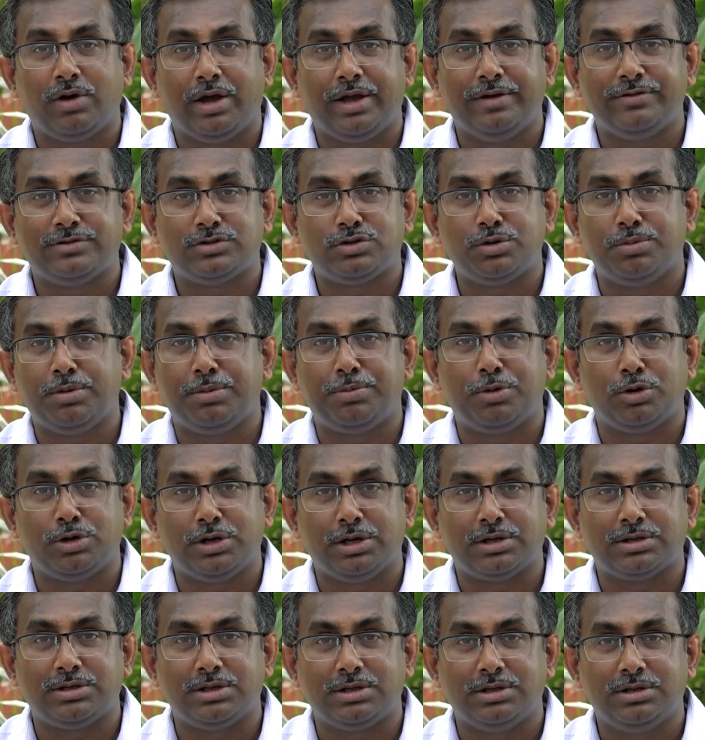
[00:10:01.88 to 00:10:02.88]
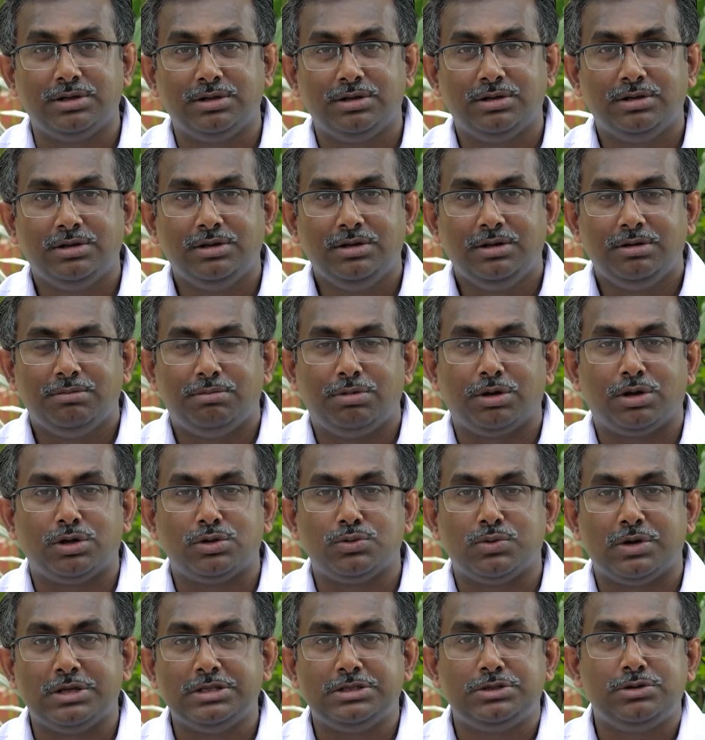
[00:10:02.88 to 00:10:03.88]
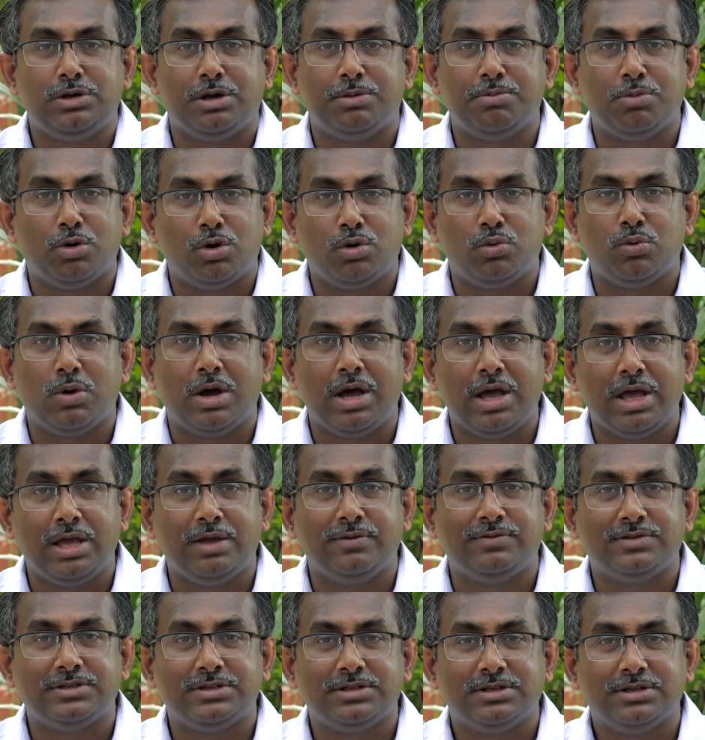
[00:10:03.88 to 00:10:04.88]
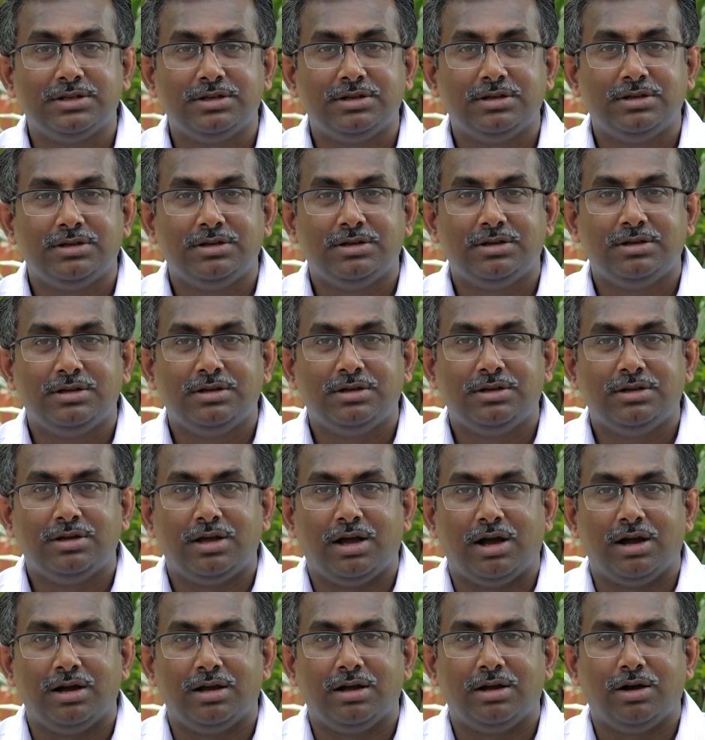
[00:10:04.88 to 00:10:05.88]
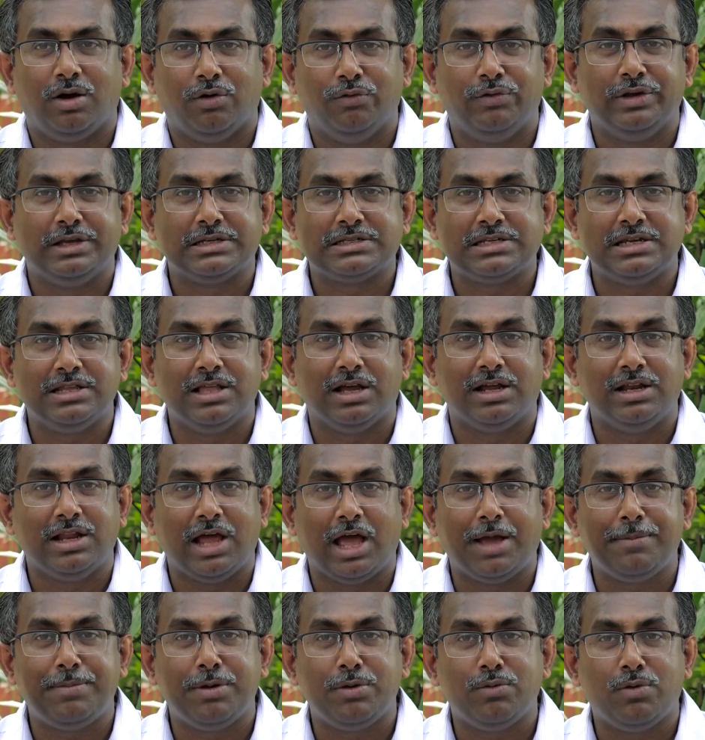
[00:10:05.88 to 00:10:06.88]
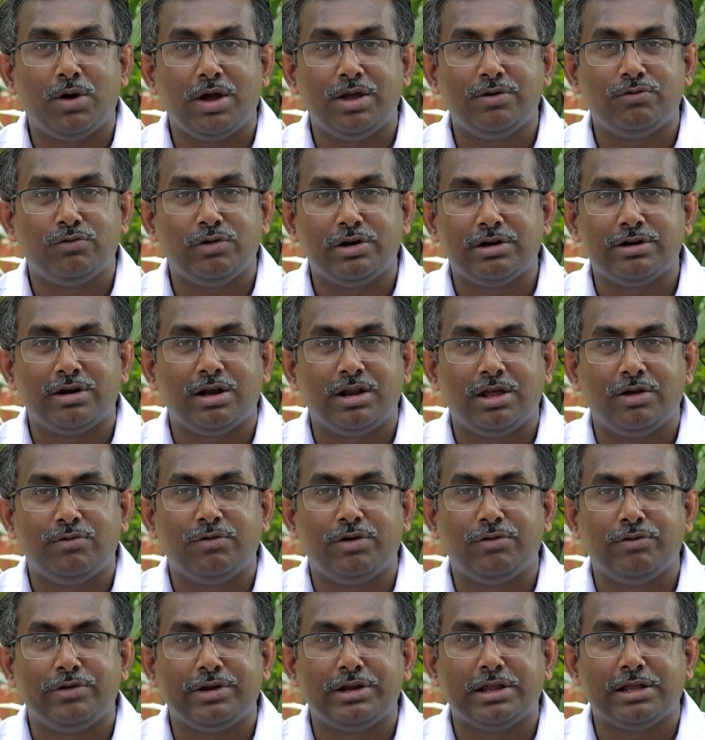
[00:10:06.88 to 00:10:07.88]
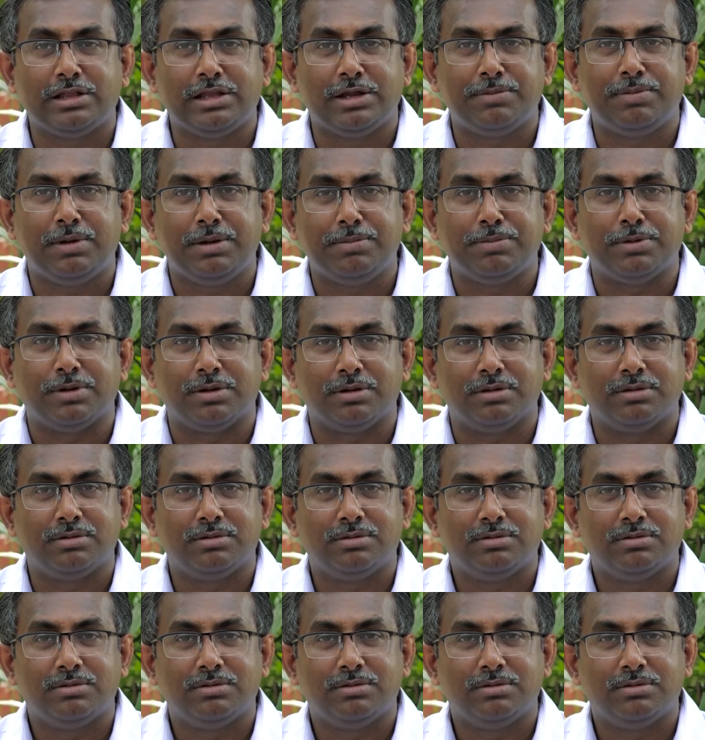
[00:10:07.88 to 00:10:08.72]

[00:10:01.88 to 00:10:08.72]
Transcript: wives to be protected, because once you have more wives, obviously the unhappy wife will run away with other people,